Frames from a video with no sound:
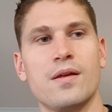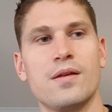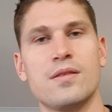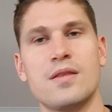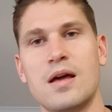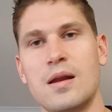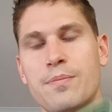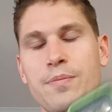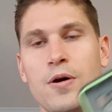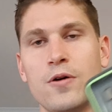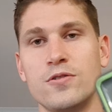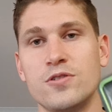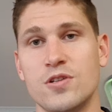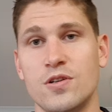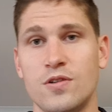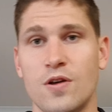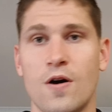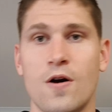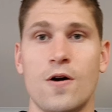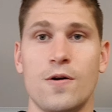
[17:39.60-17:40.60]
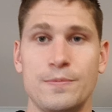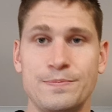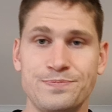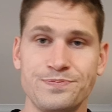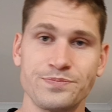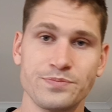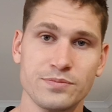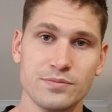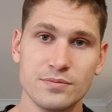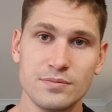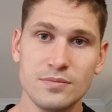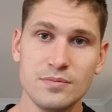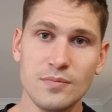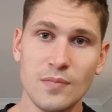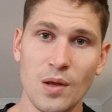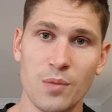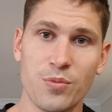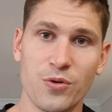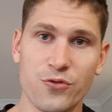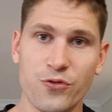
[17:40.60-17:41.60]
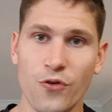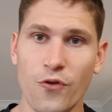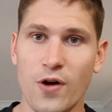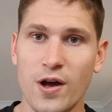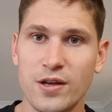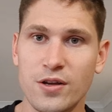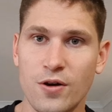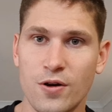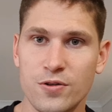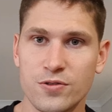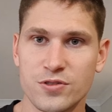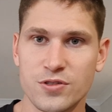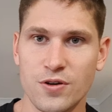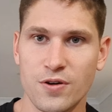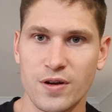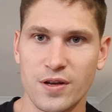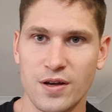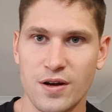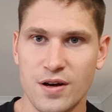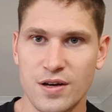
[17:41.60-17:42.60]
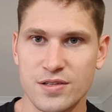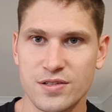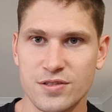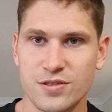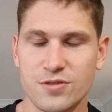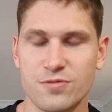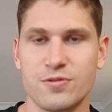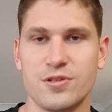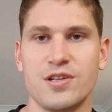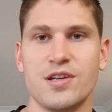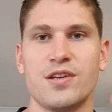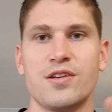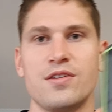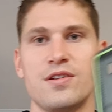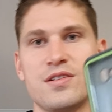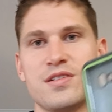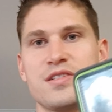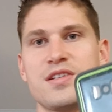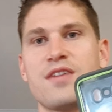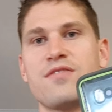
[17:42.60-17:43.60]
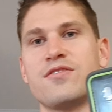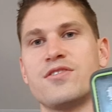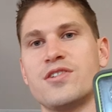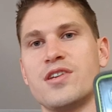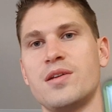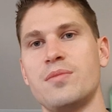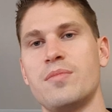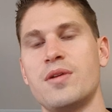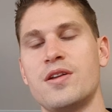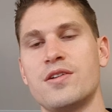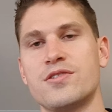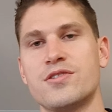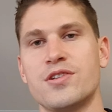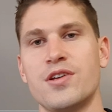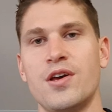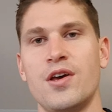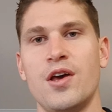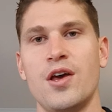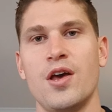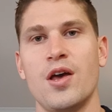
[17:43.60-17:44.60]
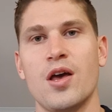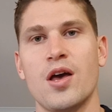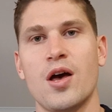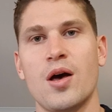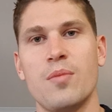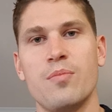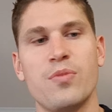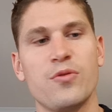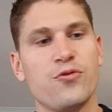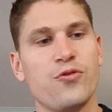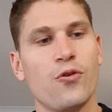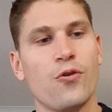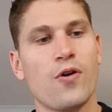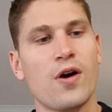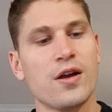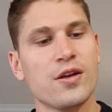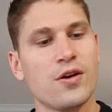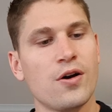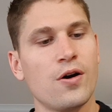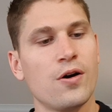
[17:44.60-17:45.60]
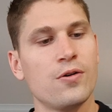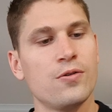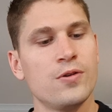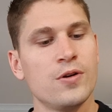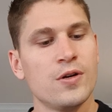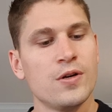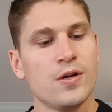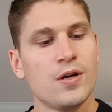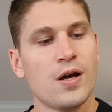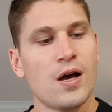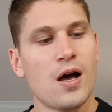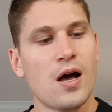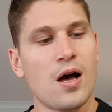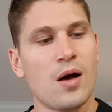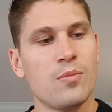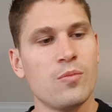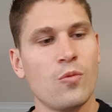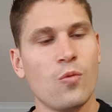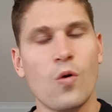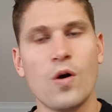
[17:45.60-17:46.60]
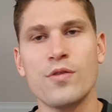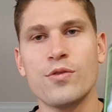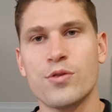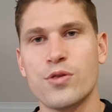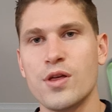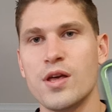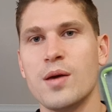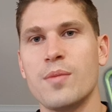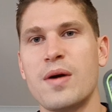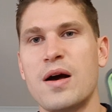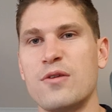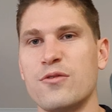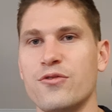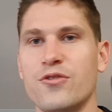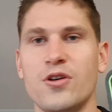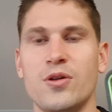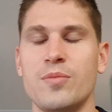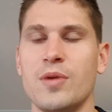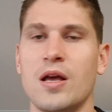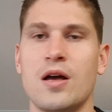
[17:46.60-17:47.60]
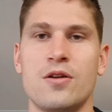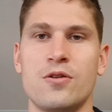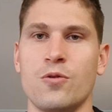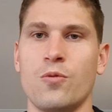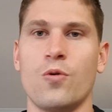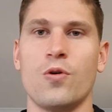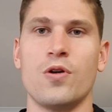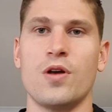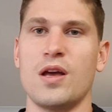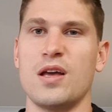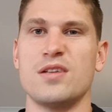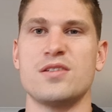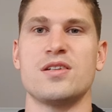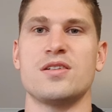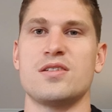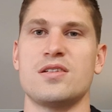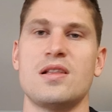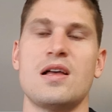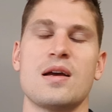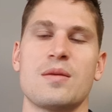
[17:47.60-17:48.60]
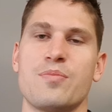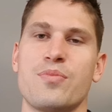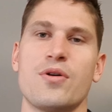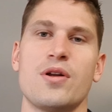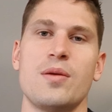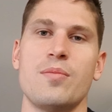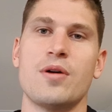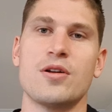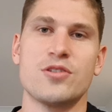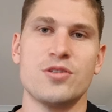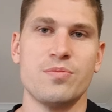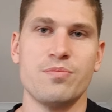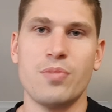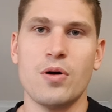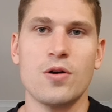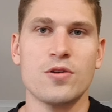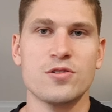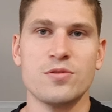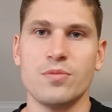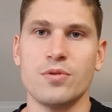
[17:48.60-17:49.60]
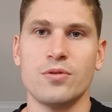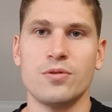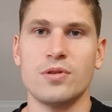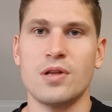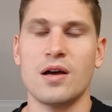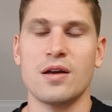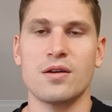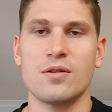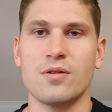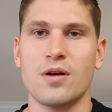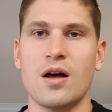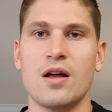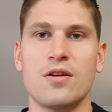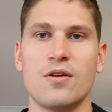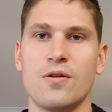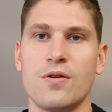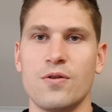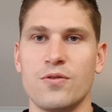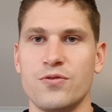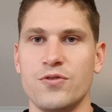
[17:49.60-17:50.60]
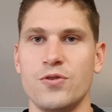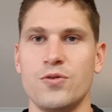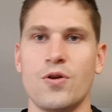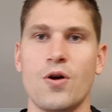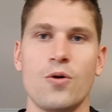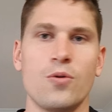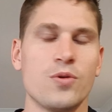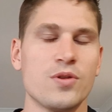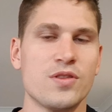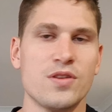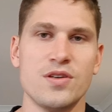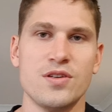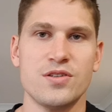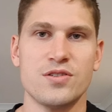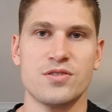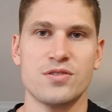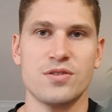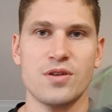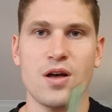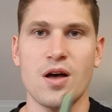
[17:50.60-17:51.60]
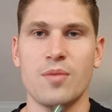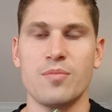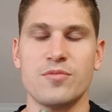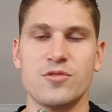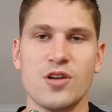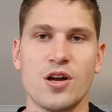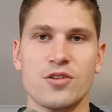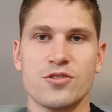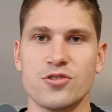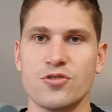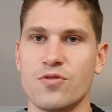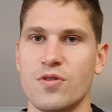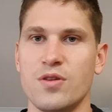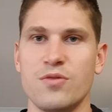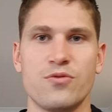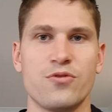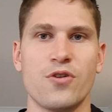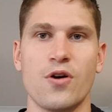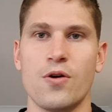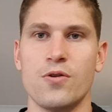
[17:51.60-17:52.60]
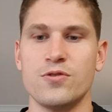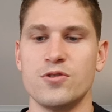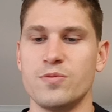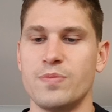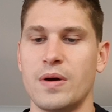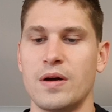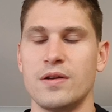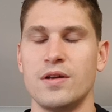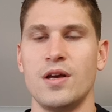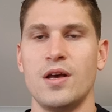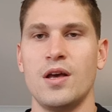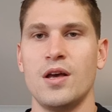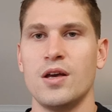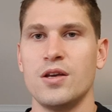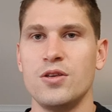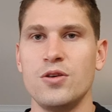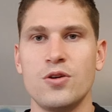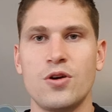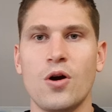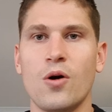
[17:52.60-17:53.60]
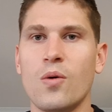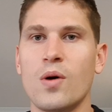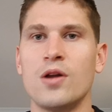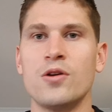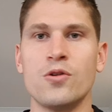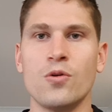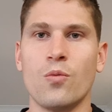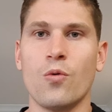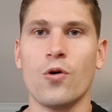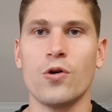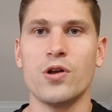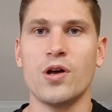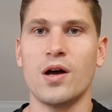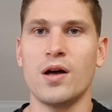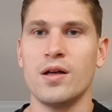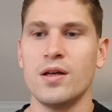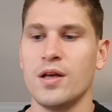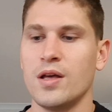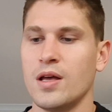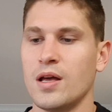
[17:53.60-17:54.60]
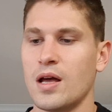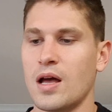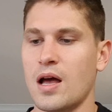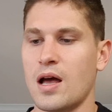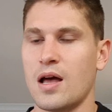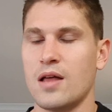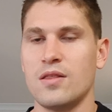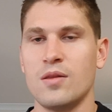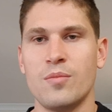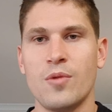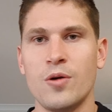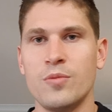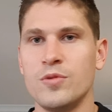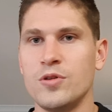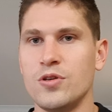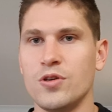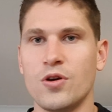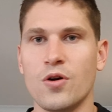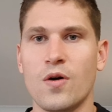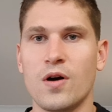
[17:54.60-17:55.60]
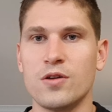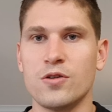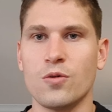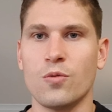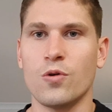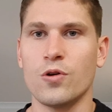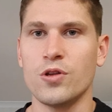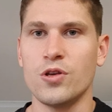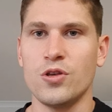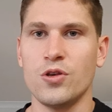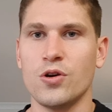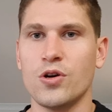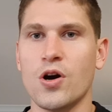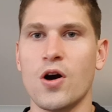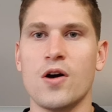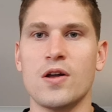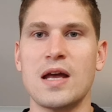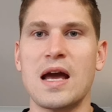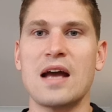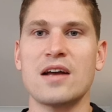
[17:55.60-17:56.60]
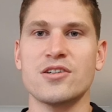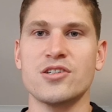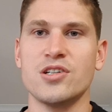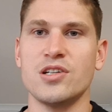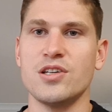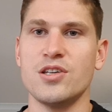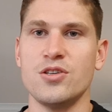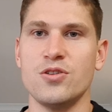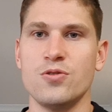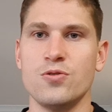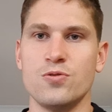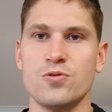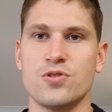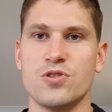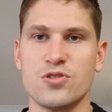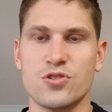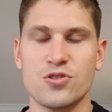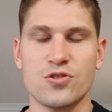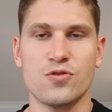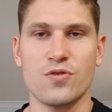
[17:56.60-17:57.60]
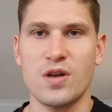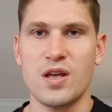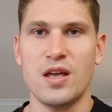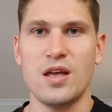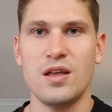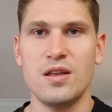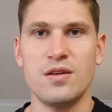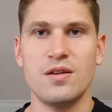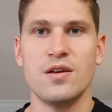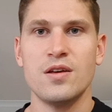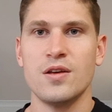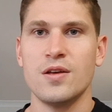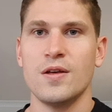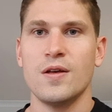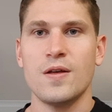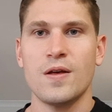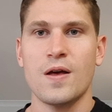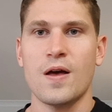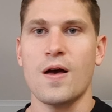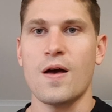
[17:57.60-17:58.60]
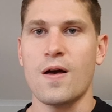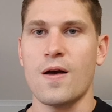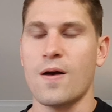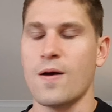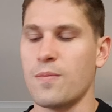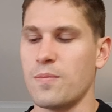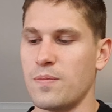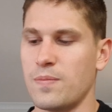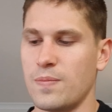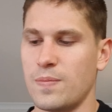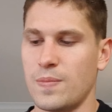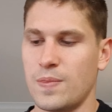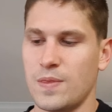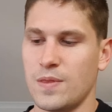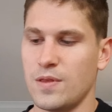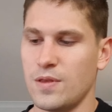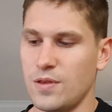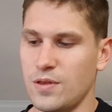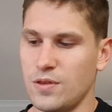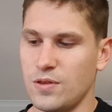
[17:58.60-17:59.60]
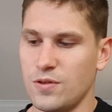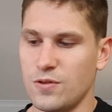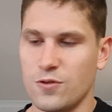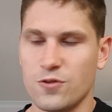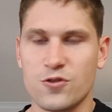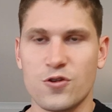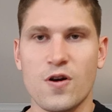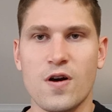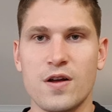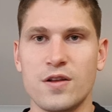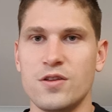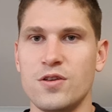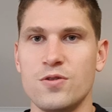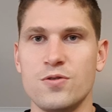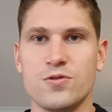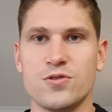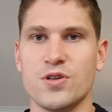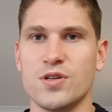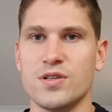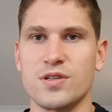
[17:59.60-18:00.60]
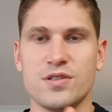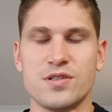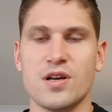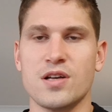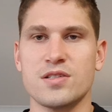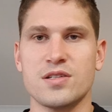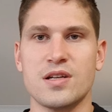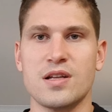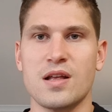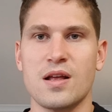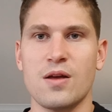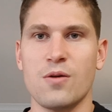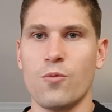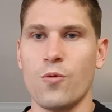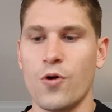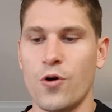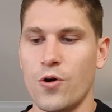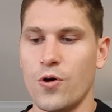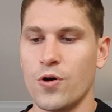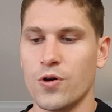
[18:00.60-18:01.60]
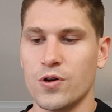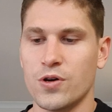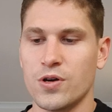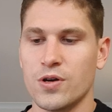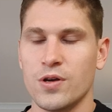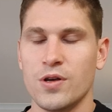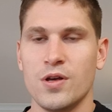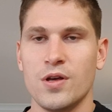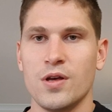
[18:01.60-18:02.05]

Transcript: I've posted. Oh, before I go, sorry guys, it's a ridiculous 17 minutes. Before I go, one thing about filming underwater is it's like pretty much impossible. Like, I don't know if you know with these touchscreen phones, but you go underwater, and the moment you go underwater, you can't actually use the screen. You try and use it and it doesn't work.